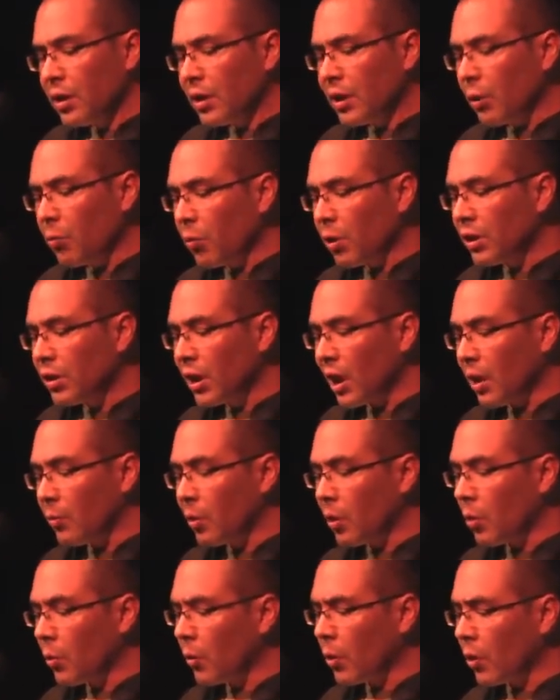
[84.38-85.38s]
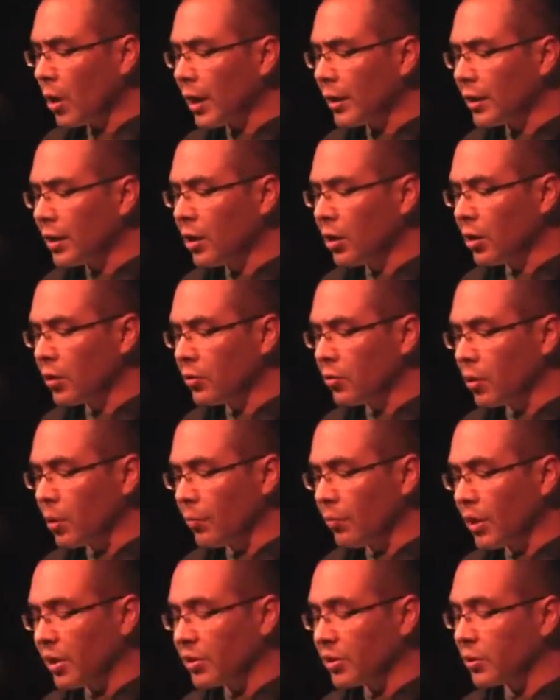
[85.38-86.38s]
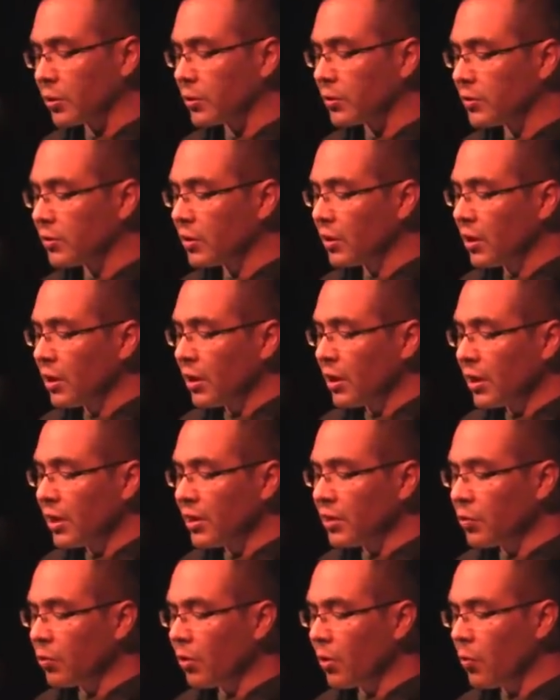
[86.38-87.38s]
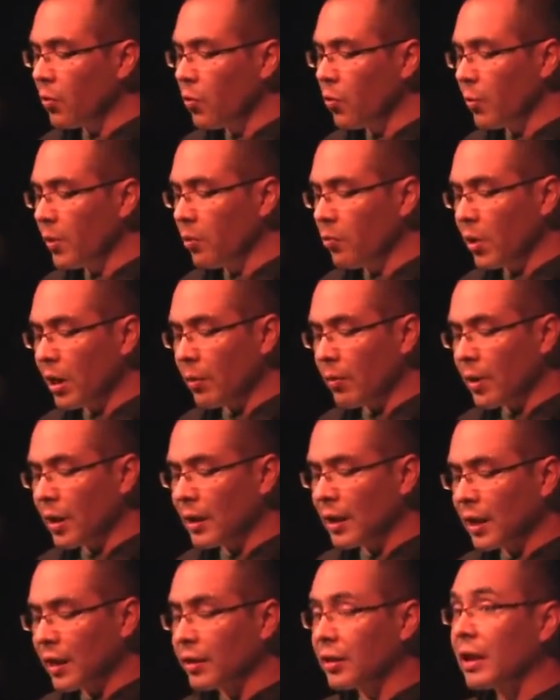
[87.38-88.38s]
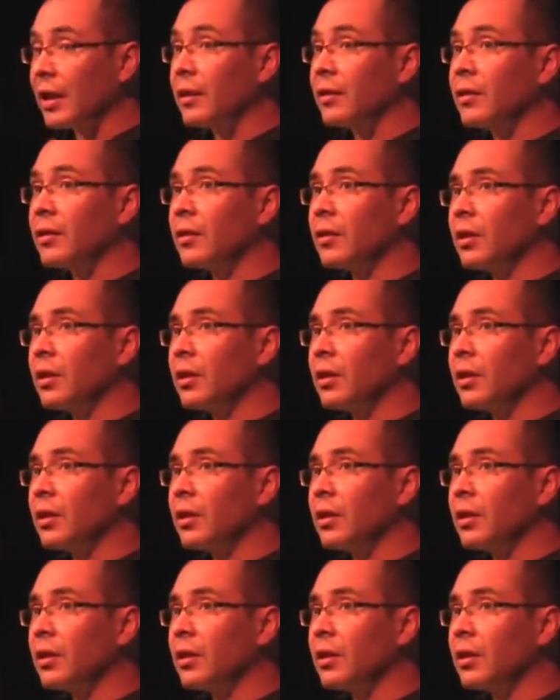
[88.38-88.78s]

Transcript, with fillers: The one time Lobo had gone to the pictures, he saw a movie with a man like that,